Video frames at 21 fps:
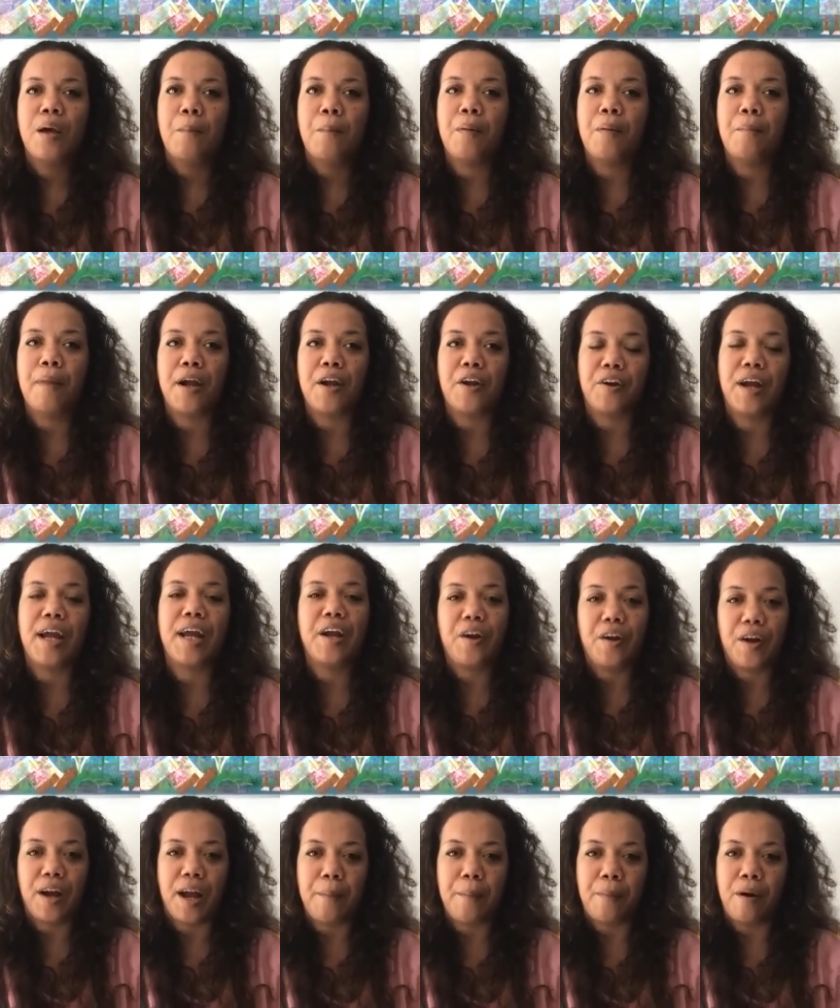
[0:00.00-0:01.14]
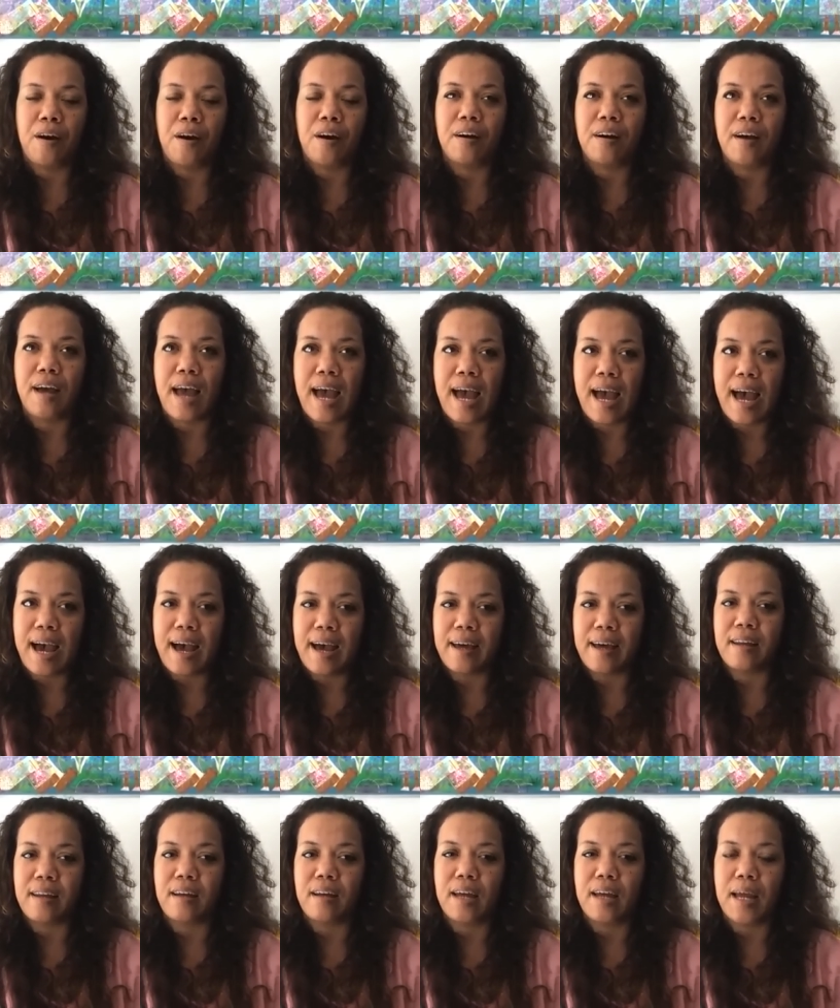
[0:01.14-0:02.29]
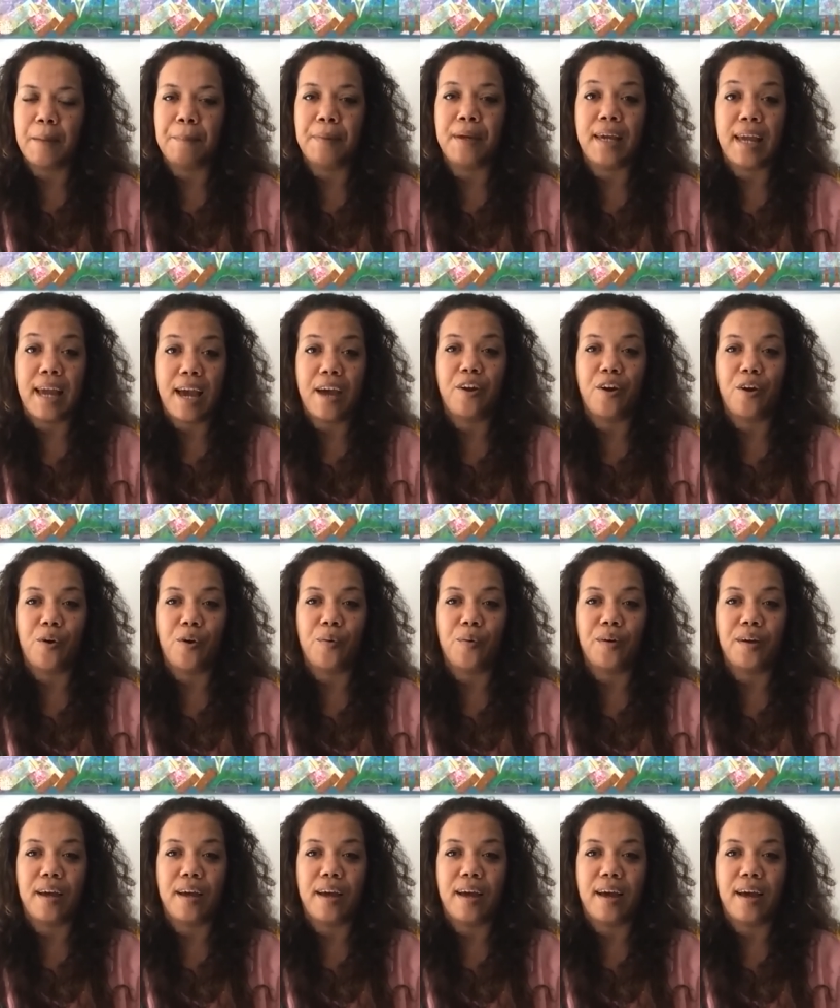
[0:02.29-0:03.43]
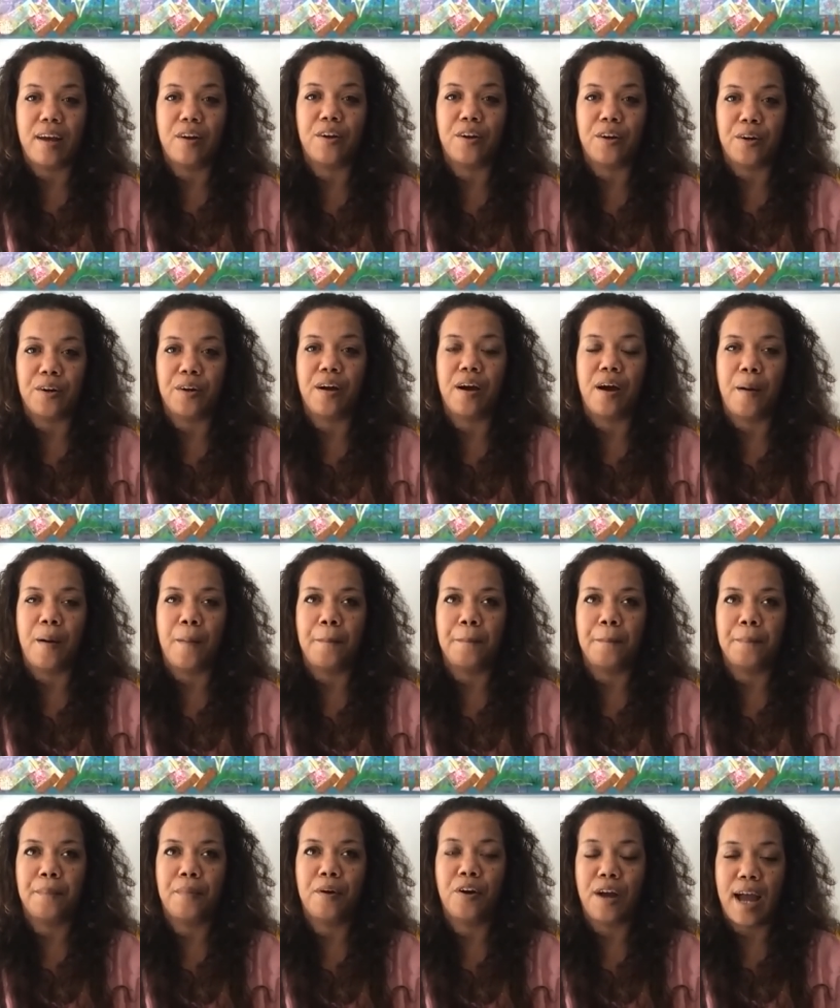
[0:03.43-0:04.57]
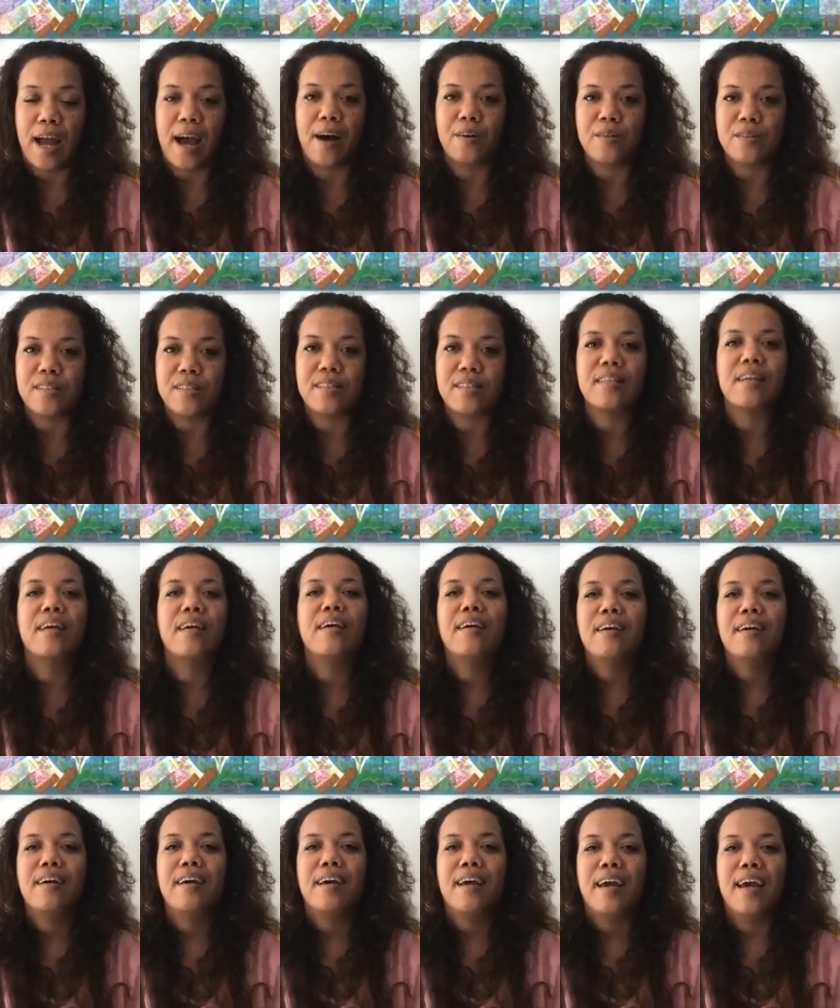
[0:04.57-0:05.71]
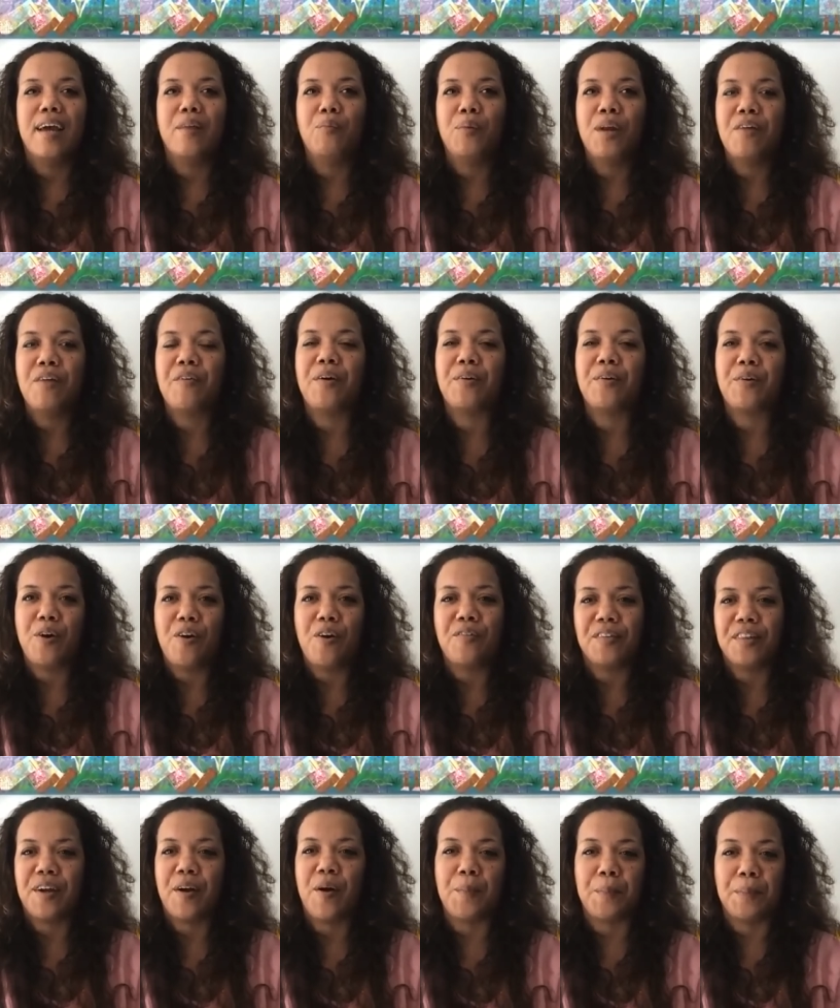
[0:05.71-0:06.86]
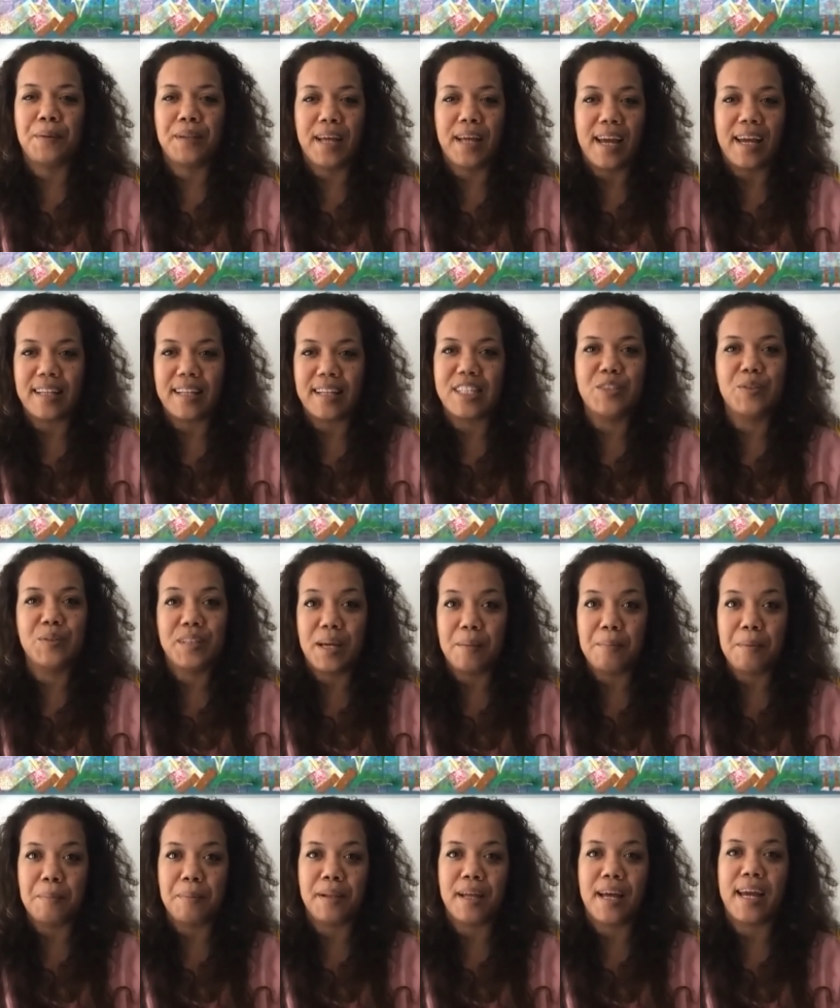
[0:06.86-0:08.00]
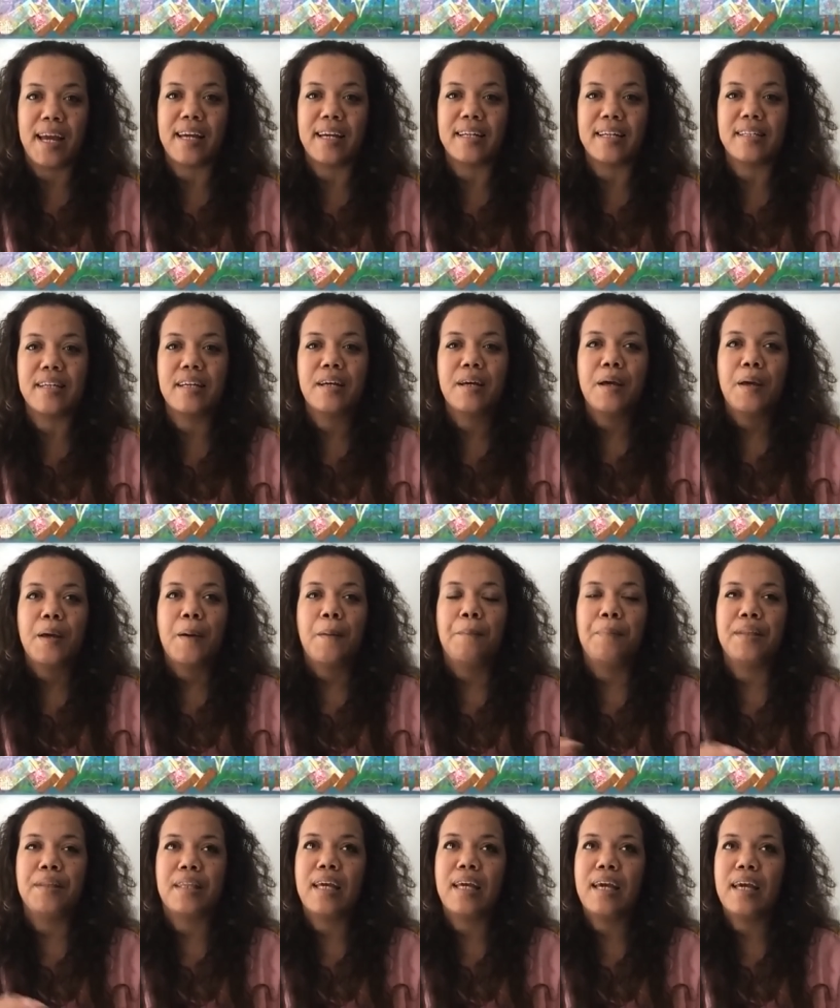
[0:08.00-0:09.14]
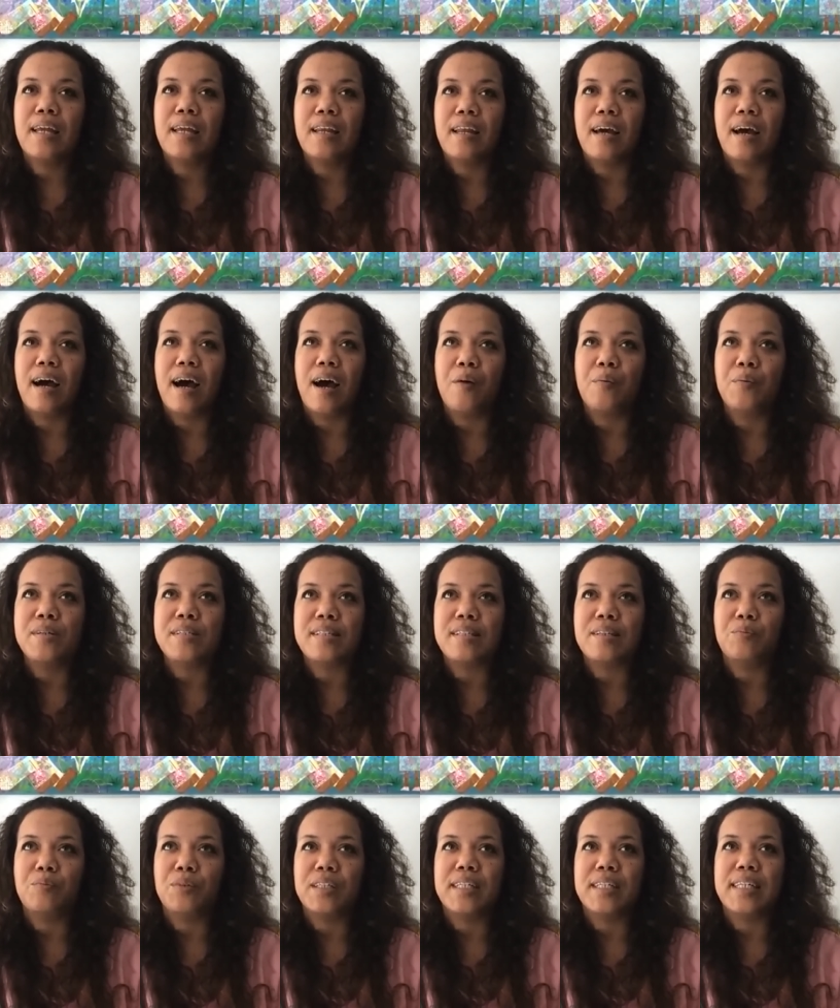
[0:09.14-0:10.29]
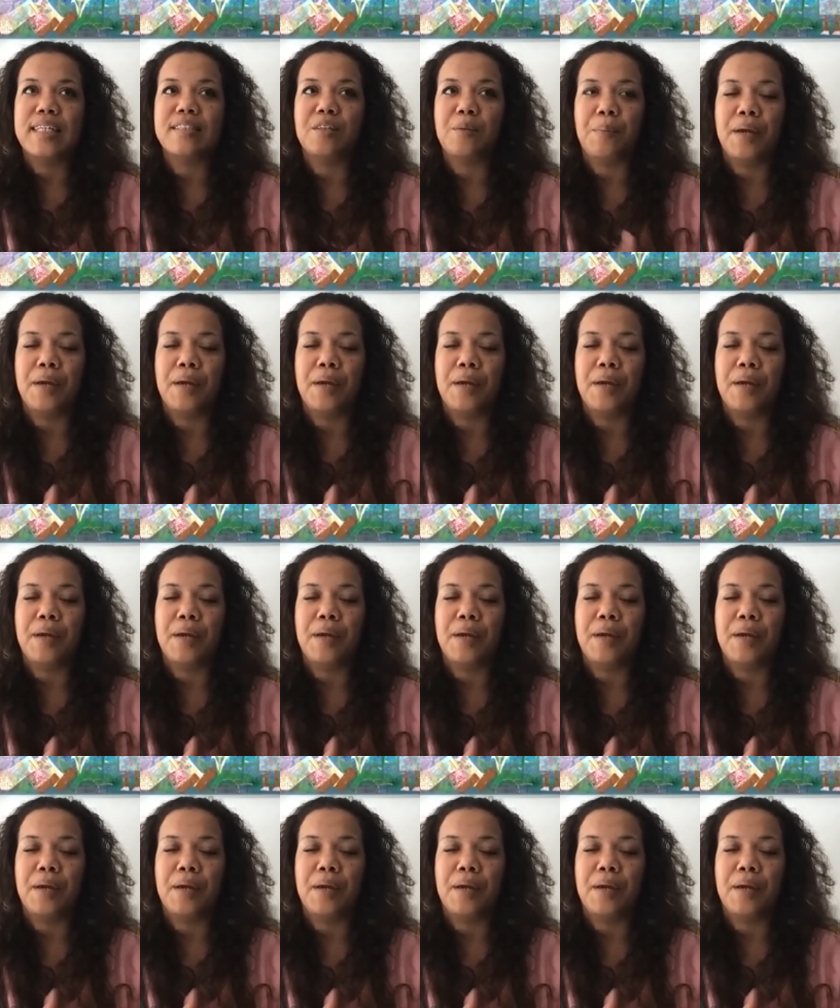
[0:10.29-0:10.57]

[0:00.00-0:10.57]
But my great grandma had a piano at her house, and whenever I'd go over there, I would play it. Like she would let me play it. But then I wasn't really into